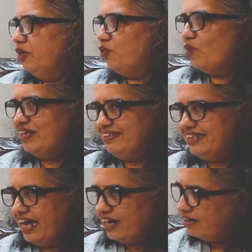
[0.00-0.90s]

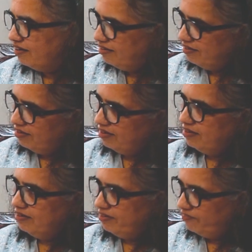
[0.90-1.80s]
Once they are
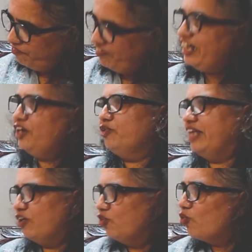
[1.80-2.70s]
fit into
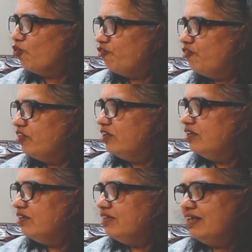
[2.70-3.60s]
that groove,
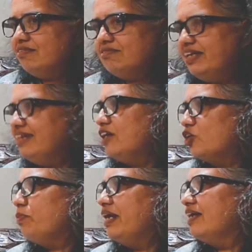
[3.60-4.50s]
then things
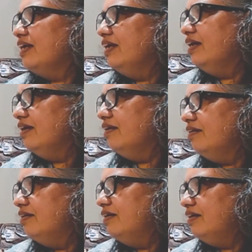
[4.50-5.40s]

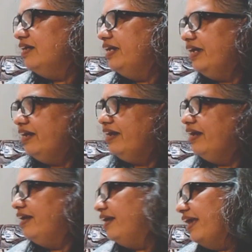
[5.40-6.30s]
automatically
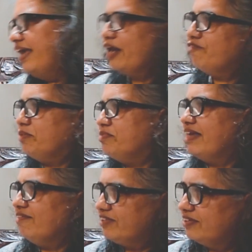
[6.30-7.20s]
take care of
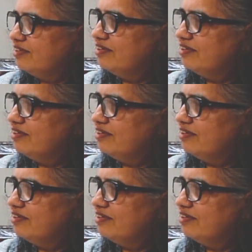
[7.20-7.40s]
themselves.